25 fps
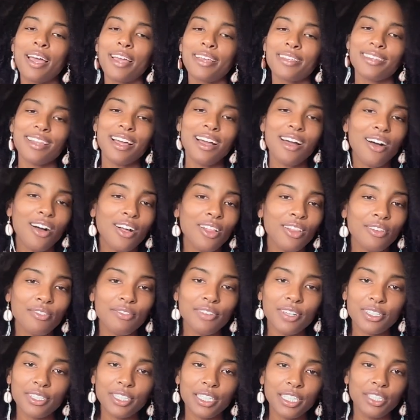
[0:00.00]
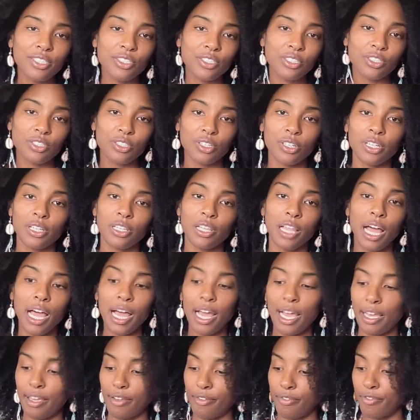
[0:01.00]
Not all of our teachers are
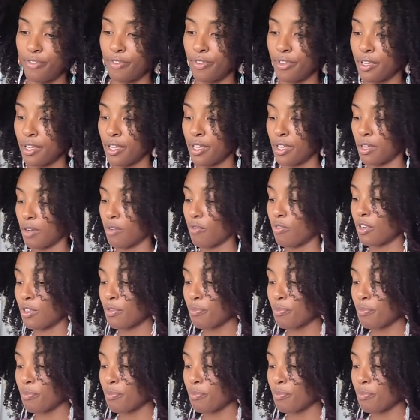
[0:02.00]
alive. One